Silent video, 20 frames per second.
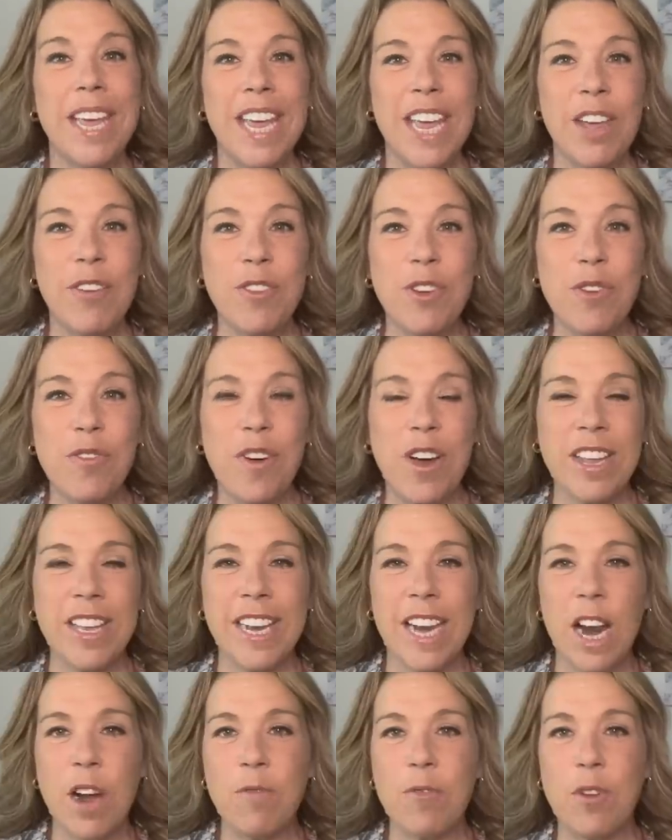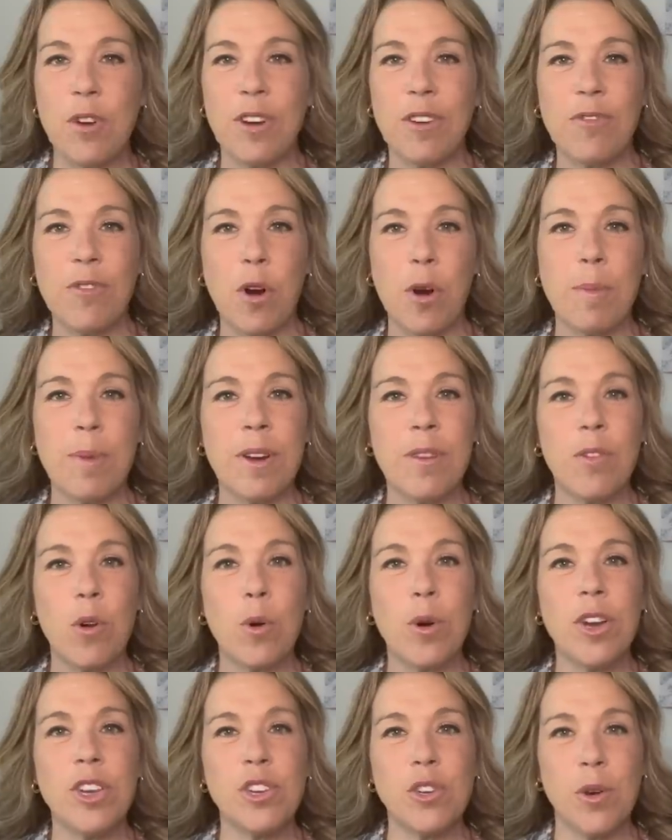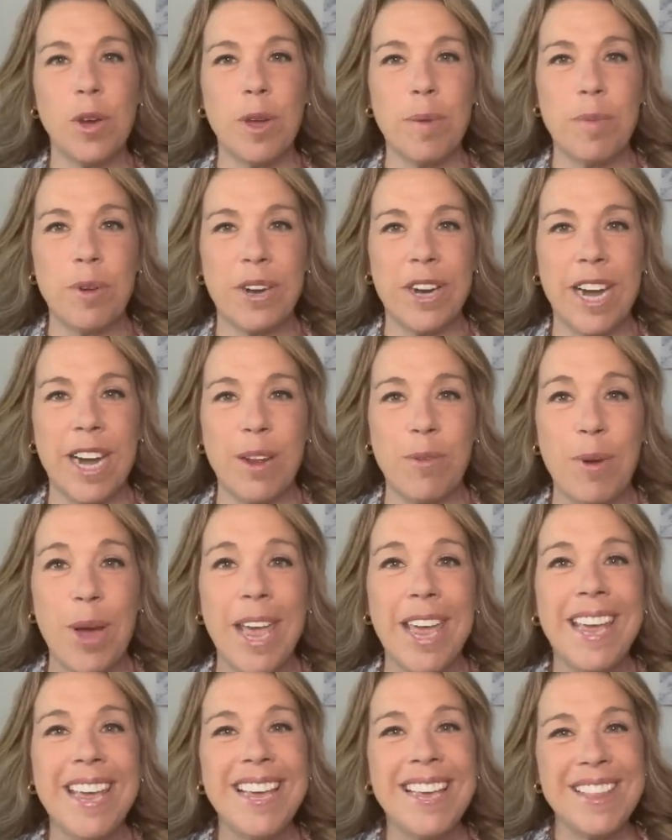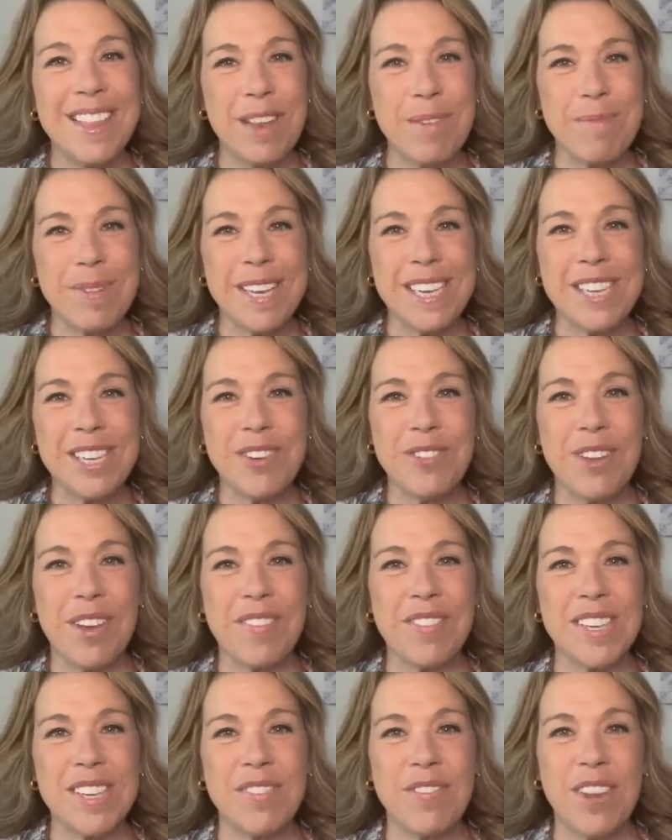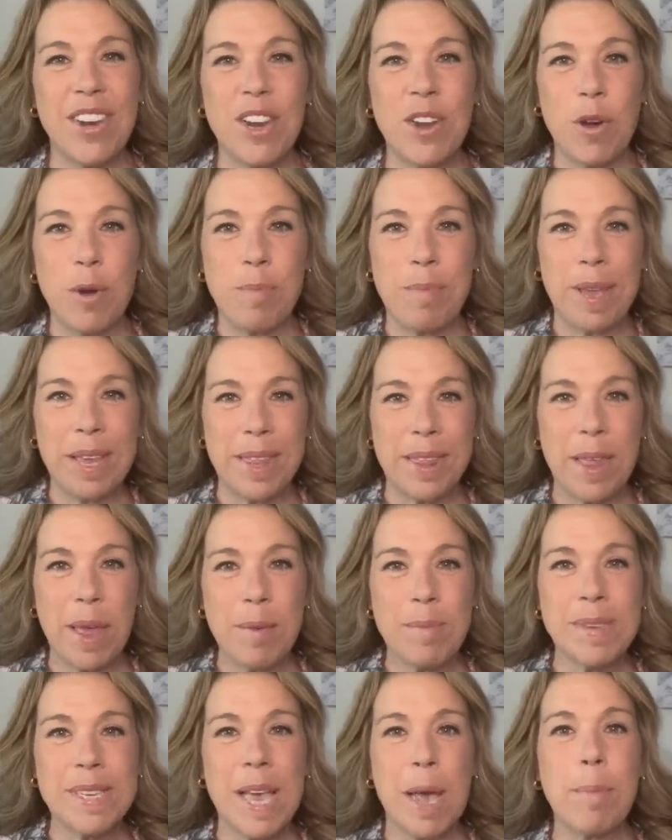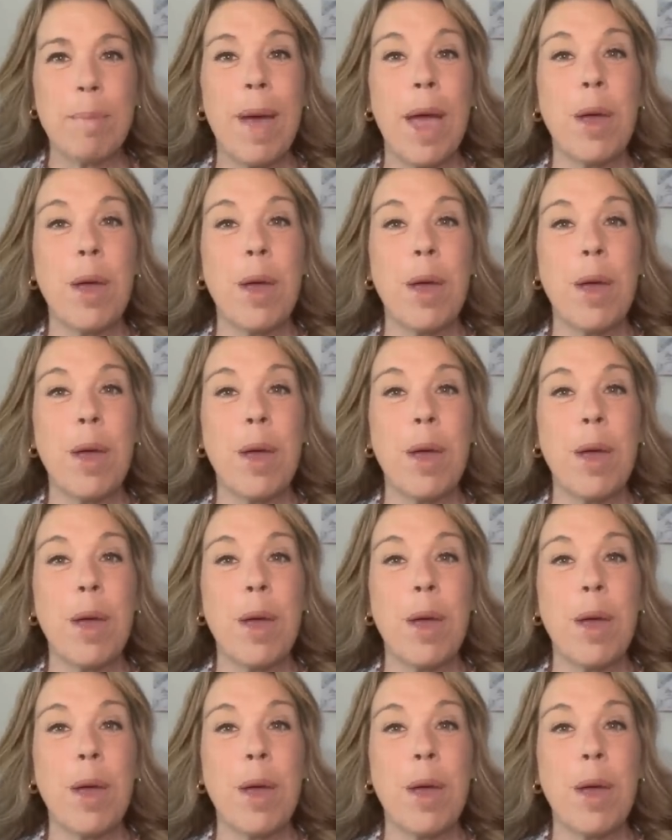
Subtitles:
if you find it helpful, informative, or enjoyable in any way, then please do give this video a big thumbs up. I